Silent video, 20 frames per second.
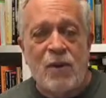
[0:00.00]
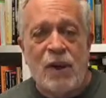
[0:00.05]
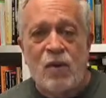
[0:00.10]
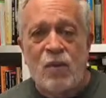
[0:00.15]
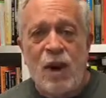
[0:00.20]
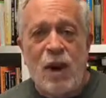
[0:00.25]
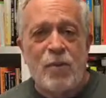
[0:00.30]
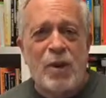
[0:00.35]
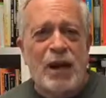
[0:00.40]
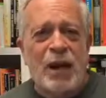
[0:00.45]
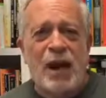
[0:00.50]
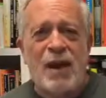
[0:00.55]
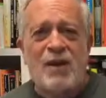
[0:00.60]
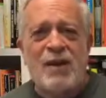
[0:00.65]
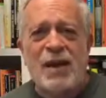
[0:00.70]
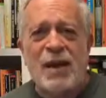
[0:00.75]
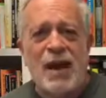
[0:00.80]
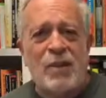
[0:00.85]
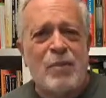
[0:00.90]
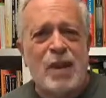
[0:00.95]
Robert
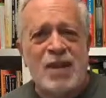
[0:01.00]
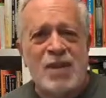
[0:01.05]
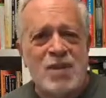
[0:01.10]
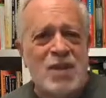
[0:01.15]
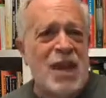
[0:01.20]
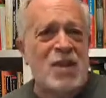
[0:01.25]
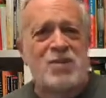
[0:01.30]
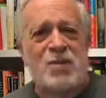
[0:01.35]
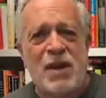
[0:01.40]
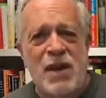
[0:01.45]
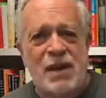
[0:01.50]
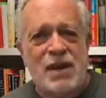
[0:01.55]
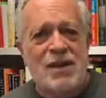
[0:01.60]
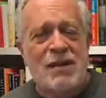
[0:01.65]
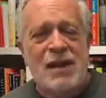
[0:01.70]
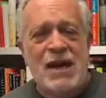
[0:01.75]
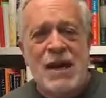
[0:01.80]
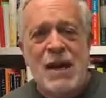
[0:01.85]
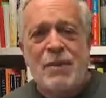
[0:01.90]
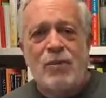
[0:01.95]
Kennedy had been
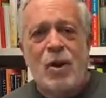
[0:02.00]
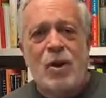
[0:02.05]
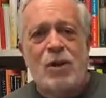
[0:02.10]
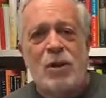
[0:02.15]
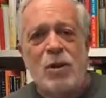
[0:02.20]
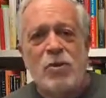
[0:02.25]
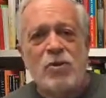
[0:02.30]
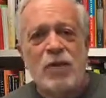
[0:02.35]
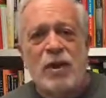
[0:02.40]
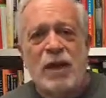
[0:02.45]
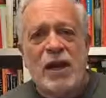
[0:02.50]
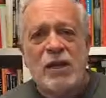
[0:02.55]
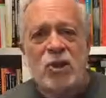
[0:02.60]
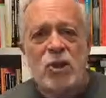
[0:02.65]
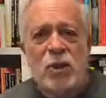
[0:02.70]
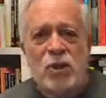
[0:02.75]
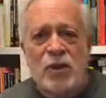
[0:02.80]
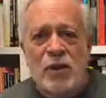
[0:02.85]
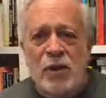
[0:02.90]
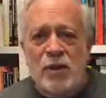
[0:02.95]
assassinated, Martin Luther King Jr.